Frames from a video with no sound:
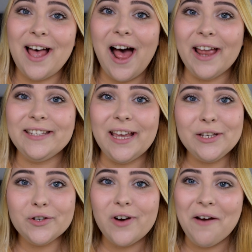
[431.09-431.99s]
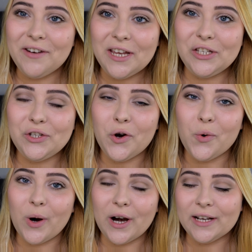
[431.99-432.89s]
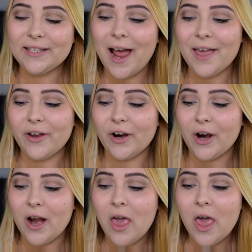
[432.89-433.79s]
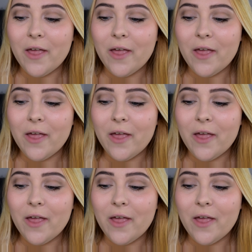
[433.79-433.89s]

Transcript: I tend to gravitate towards either